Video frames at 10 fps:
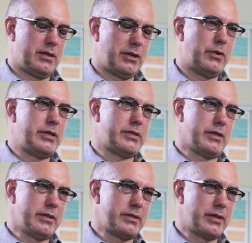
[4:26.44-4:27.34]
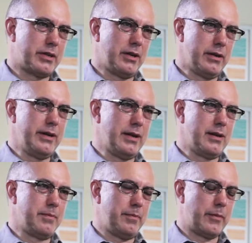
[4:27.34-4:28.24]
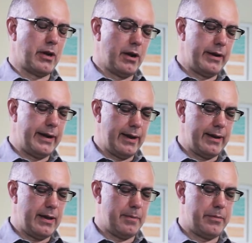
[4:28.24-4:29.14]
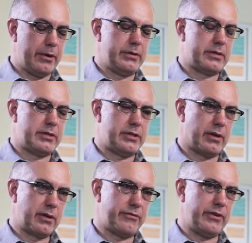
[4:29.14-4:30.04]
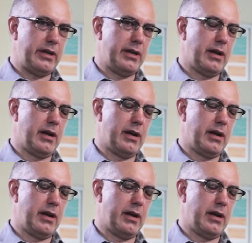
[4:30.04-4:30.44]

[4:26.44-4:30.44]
no question it's a colonially imposed geography.